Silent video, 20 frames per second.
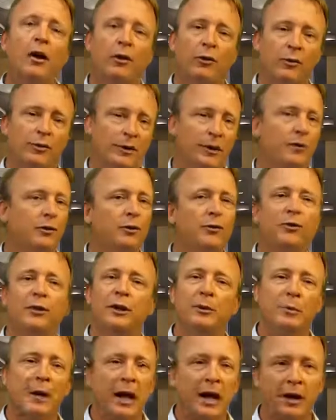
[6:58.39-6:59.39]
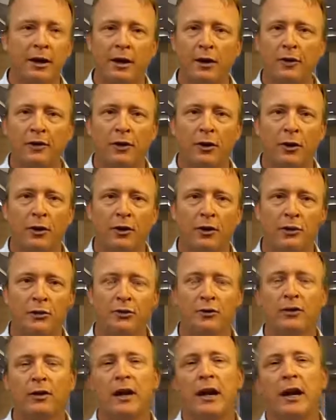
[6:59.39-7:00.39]
I'll give you feedback on
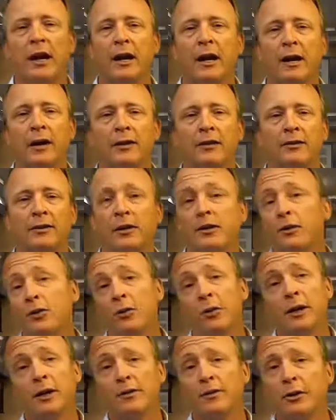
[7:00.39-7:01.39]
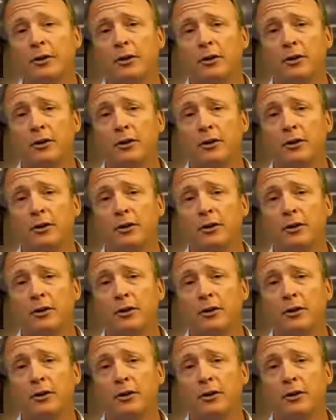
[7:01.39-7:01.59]
those and tell you what I've